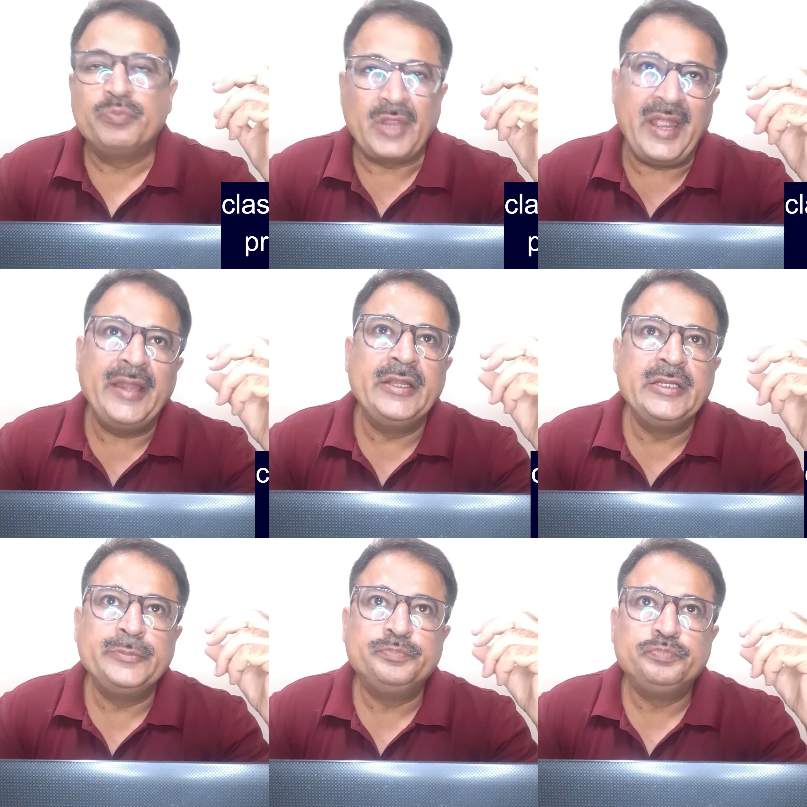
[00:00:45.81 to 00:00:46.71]
And
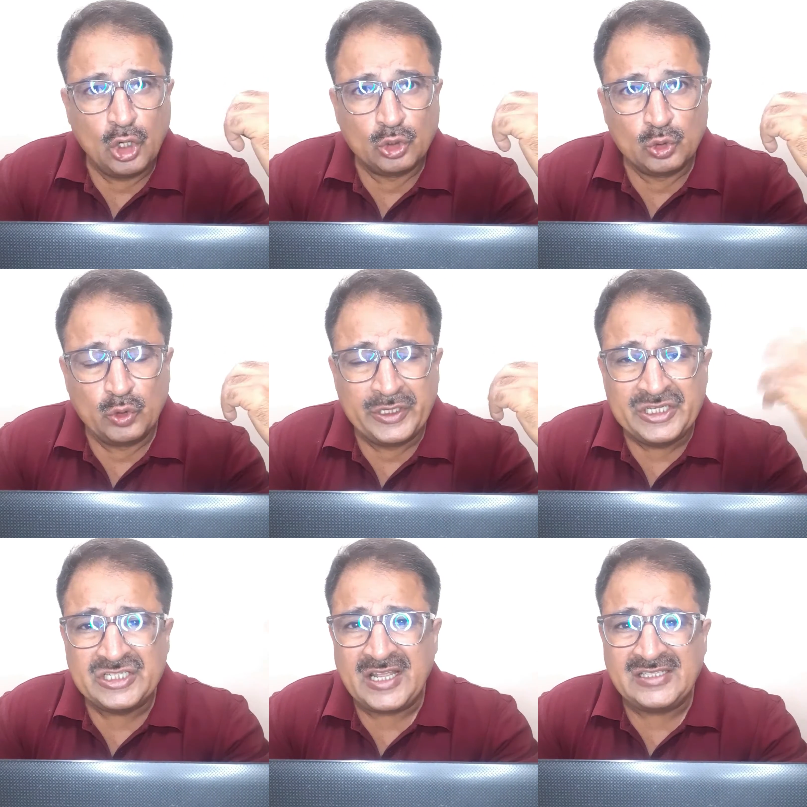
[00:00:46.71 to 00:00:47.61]
to
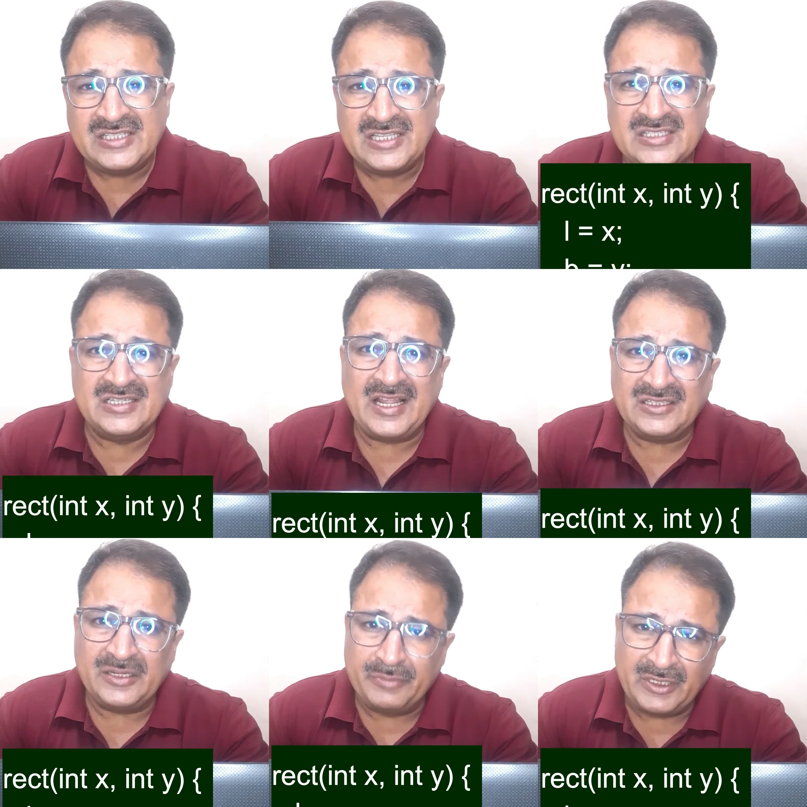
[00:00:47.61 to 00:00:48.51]
initialize these length
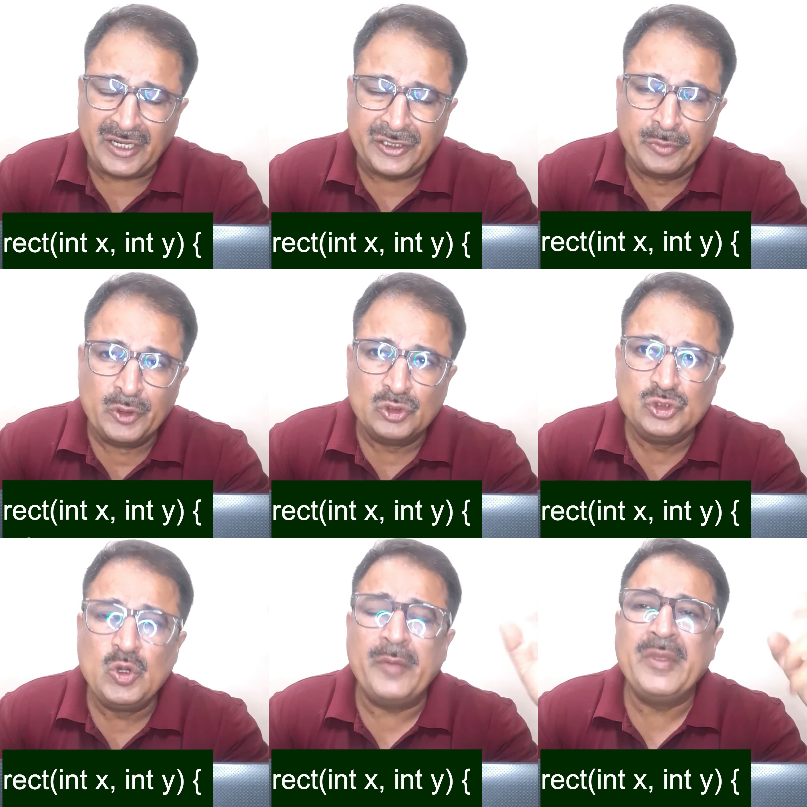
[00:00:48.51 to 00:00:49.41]
and breadth attributes,
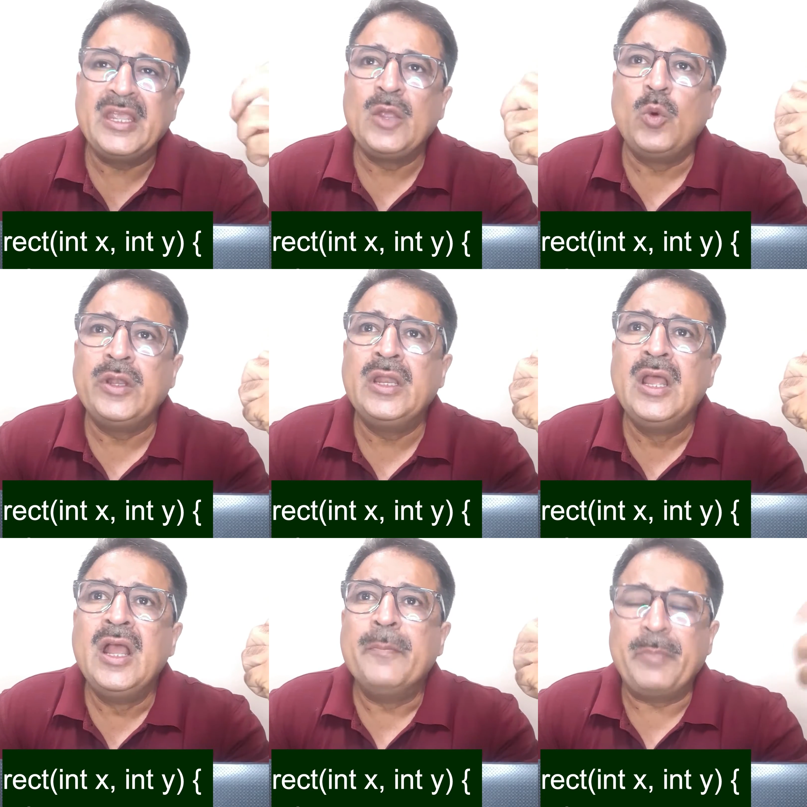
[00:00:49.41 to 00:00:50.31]
you are making one
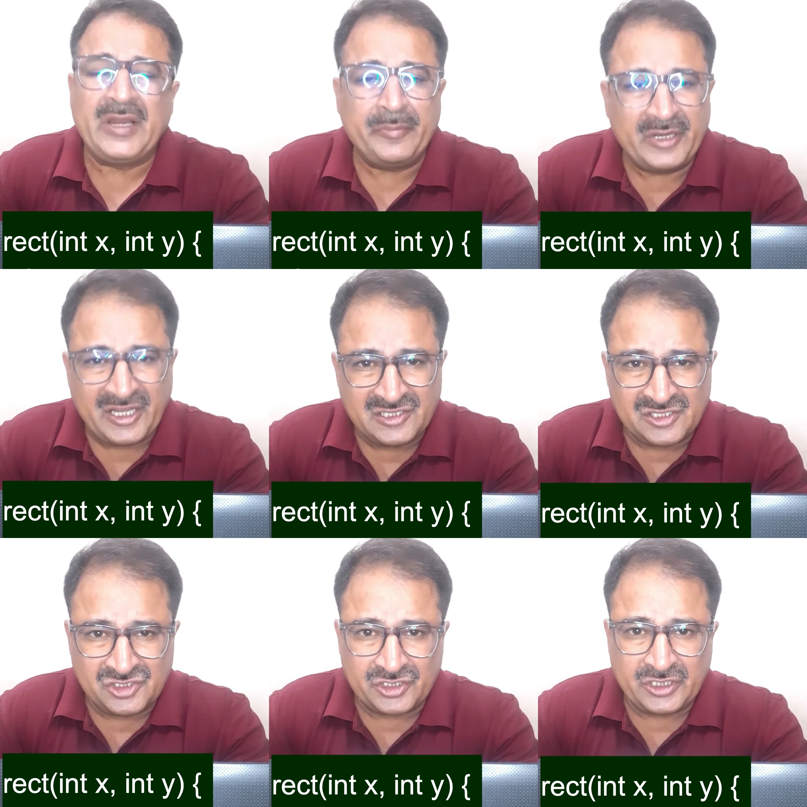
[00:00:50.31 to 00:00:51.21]
parameterized
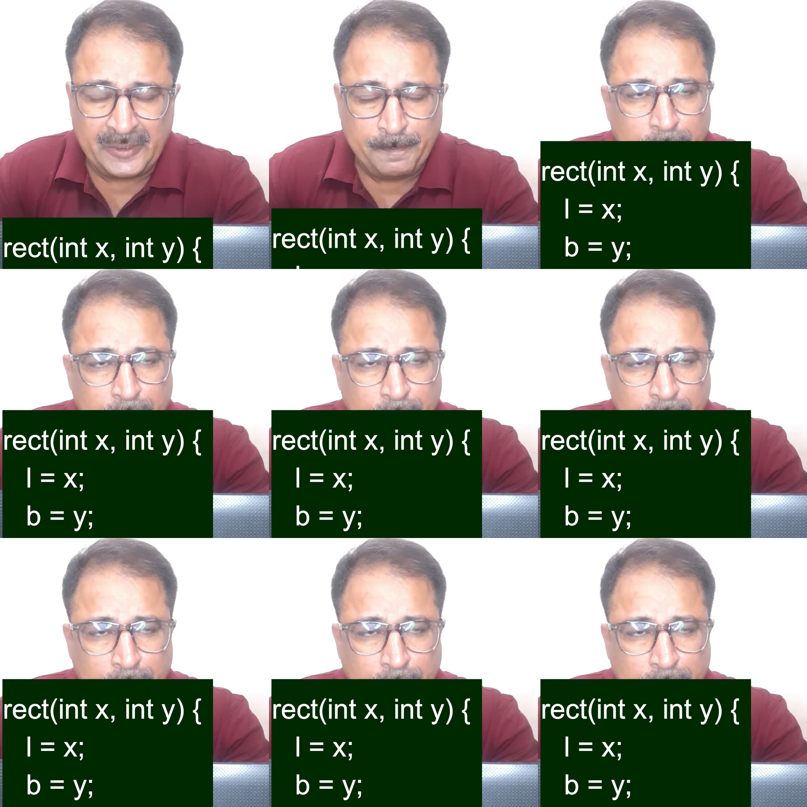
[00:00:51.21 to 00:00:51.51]
constructor,